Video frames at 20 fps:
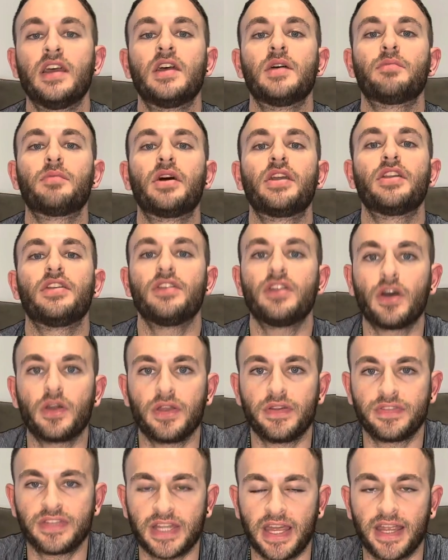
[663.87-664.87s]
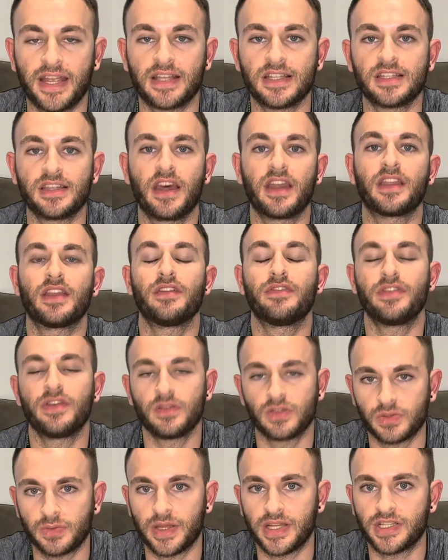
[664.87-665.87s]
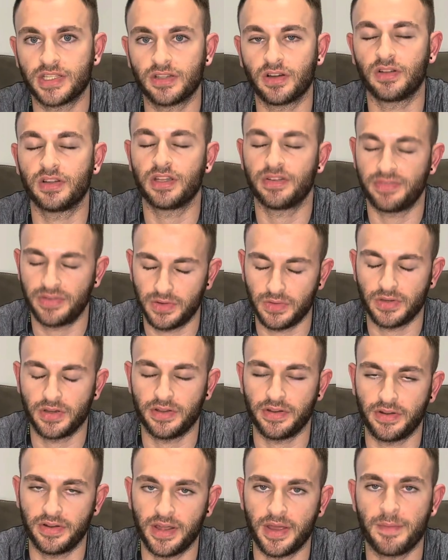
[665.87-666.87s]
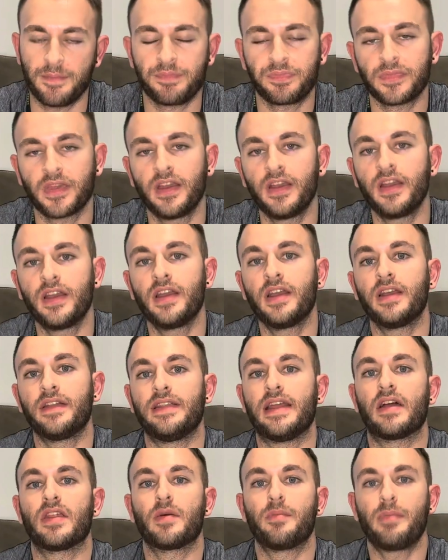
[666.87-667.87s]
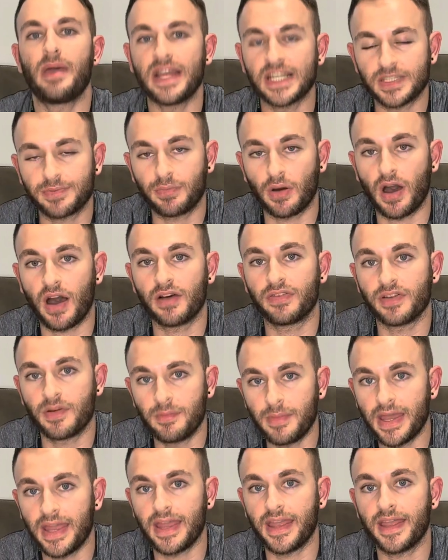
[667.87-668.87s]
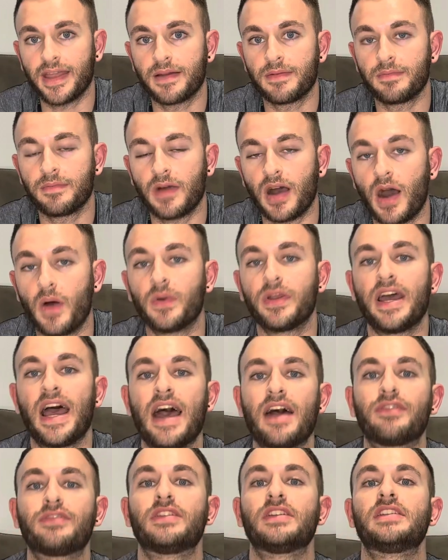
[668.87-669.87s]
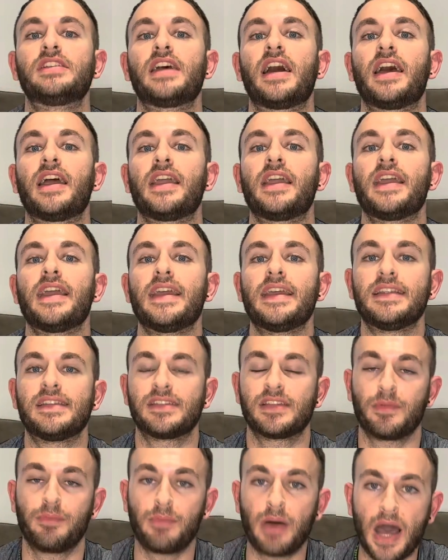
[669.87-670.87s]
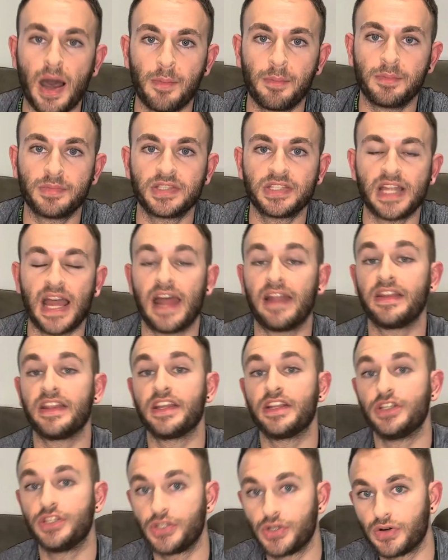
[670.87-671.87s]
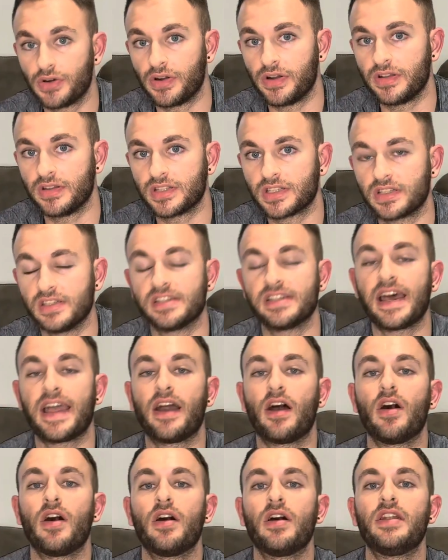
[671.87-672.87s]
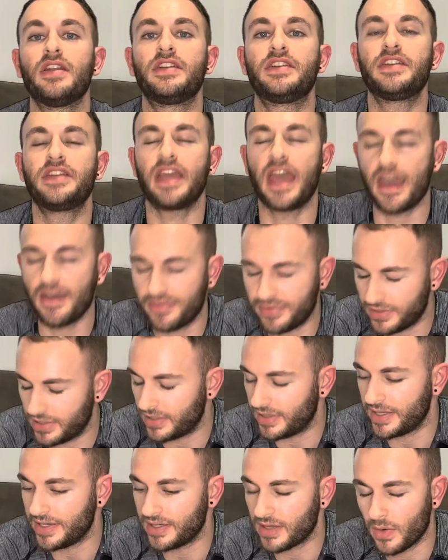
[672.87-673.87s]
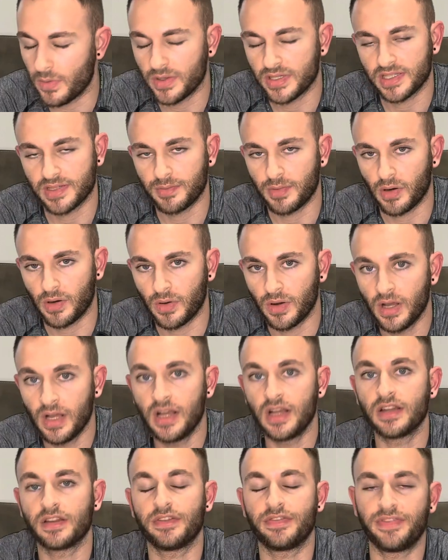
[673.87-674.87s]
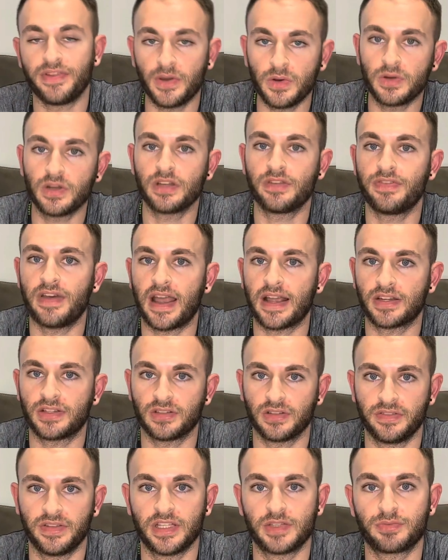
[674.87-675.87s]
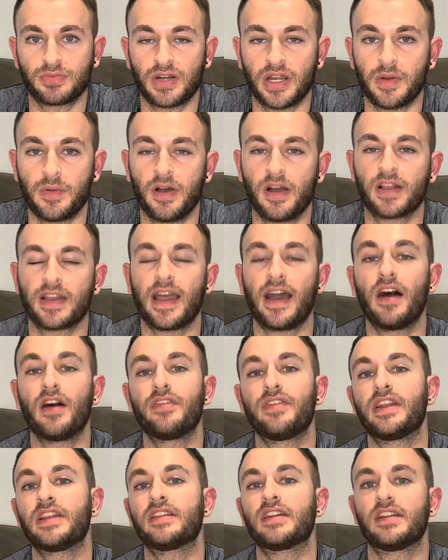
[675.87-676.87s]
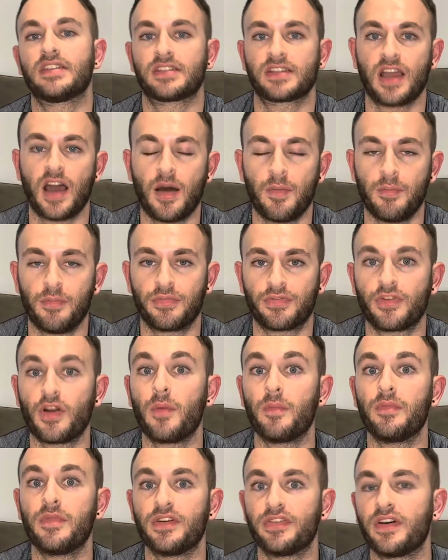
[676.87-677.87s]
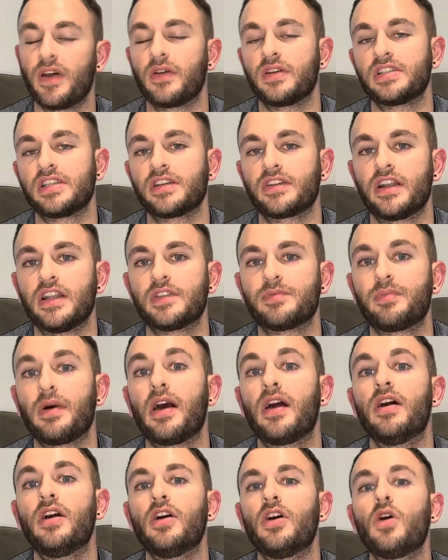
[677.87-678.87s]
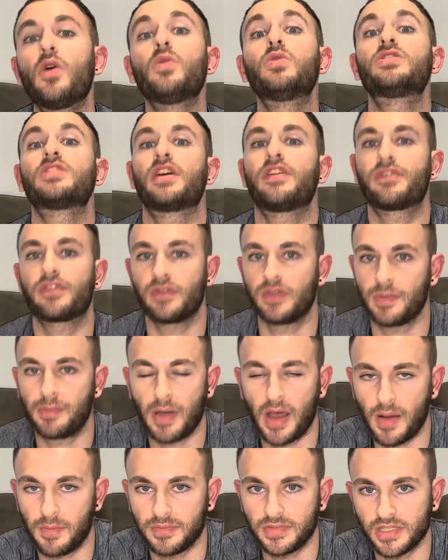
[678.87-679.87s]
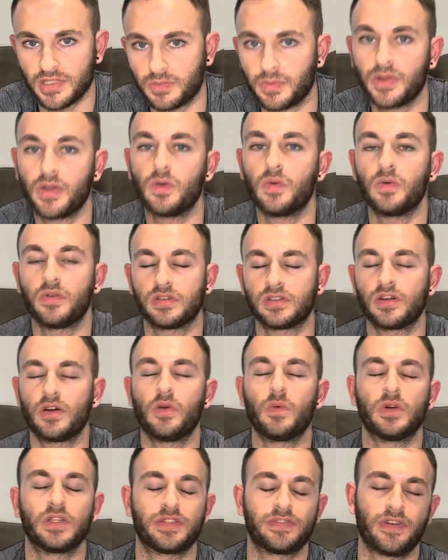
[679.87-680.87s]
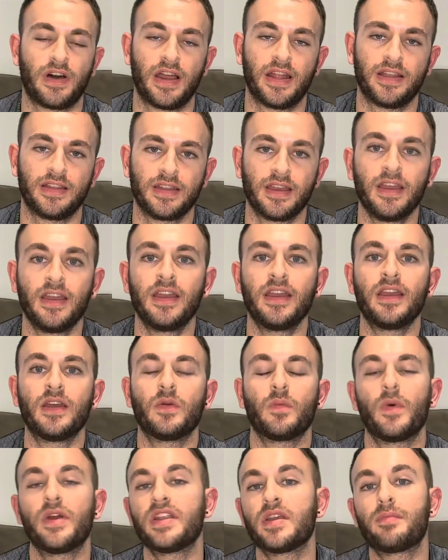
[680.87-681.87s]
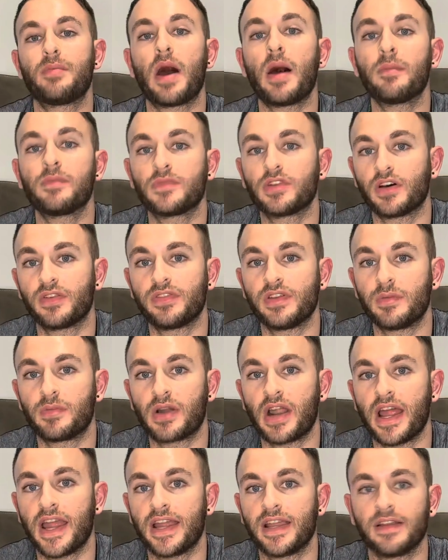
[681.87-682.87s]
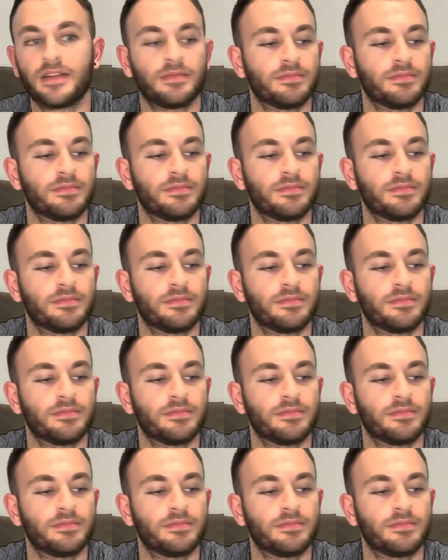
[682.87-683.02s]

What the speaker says: but you know you've taken something, you feel switched on, you feel good on it. Now the best part for me, I would have to say, is the pumps and the endurance, because they are definitely noticeable. The feel-good factor on this pre-workout, I think, does come from the focus ingredients, but also from the pumps, as we always find. When you're pumped off your brain,